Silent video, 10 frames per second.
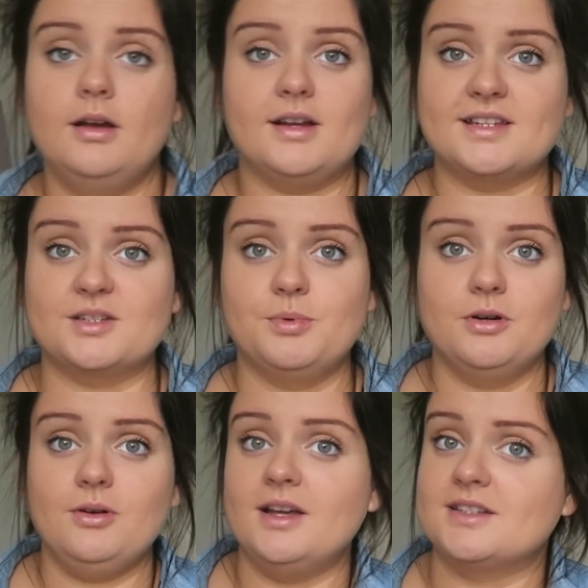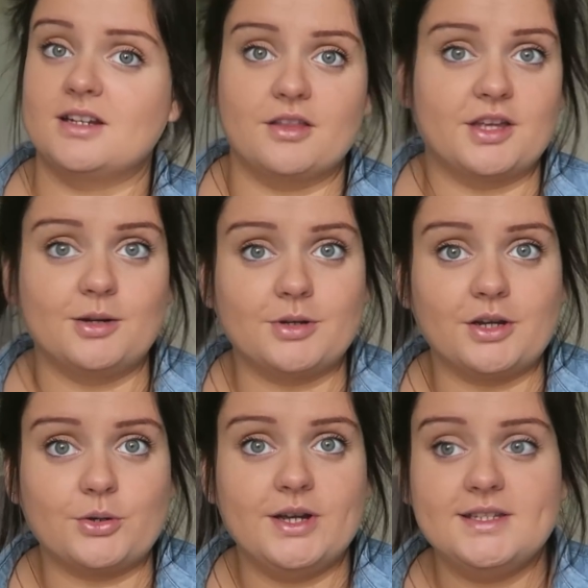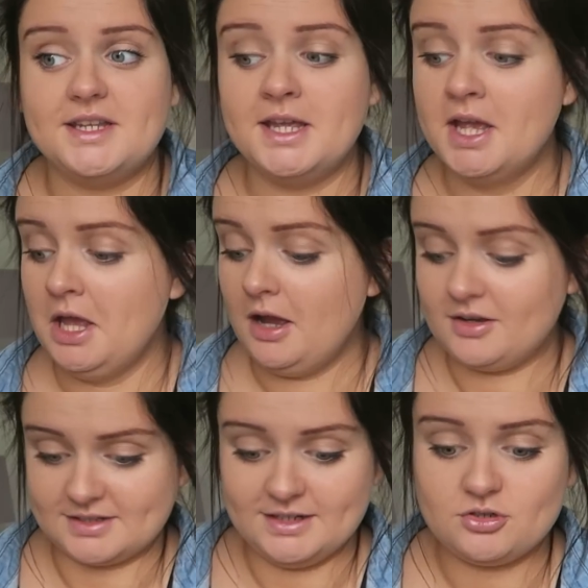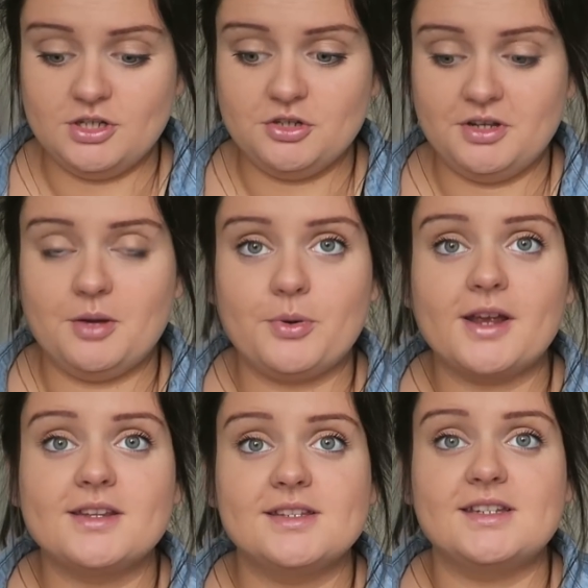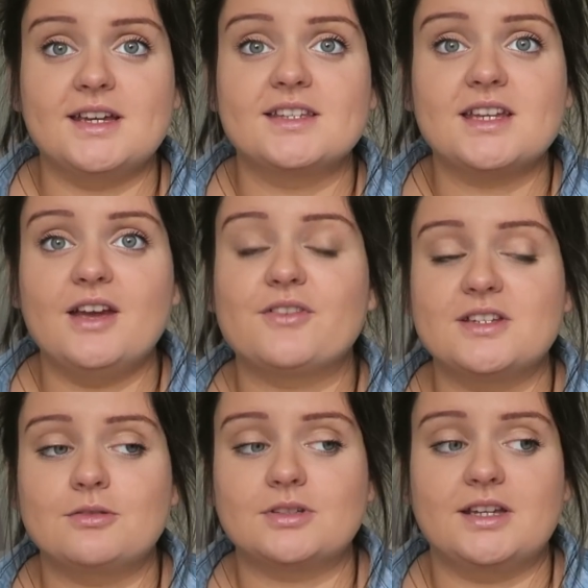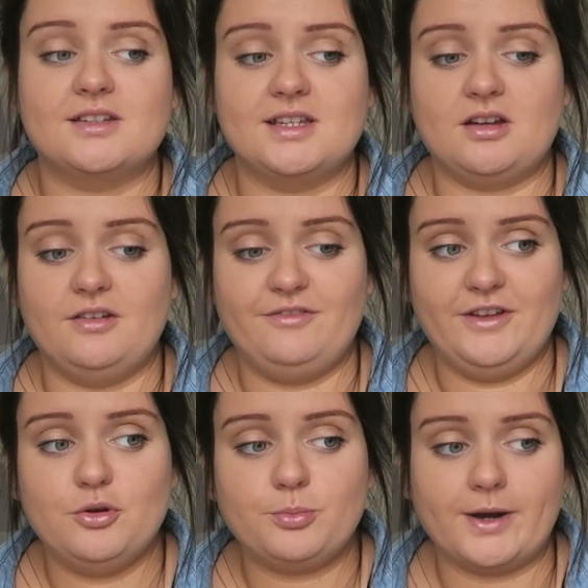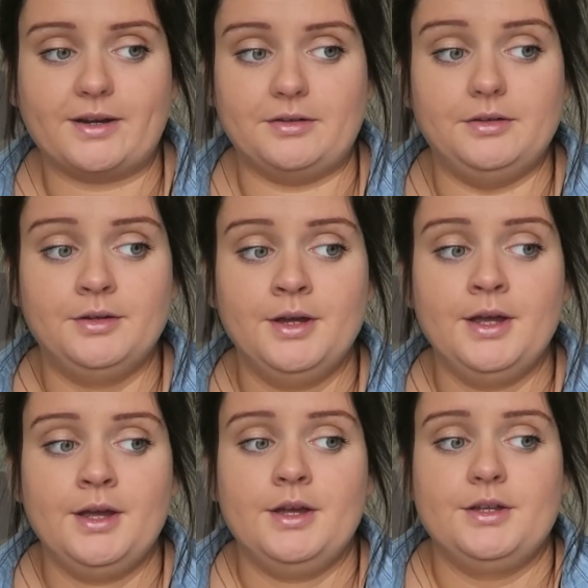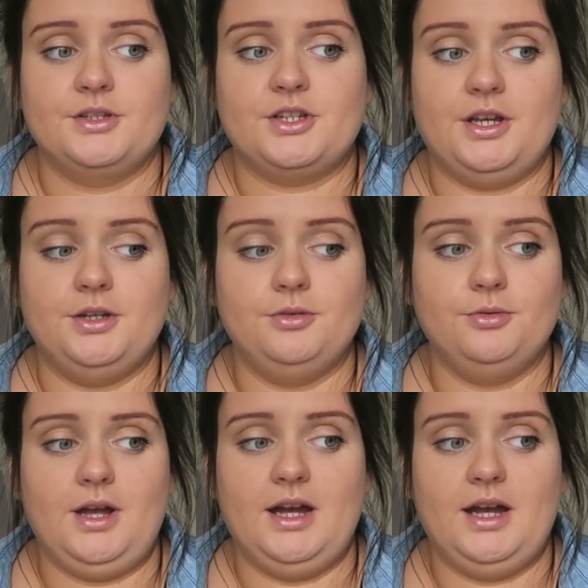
I said to Paul, I said, I think I'm going crazy. I was literally doing a pregnancy test every single day. I said, I feel pregnant. So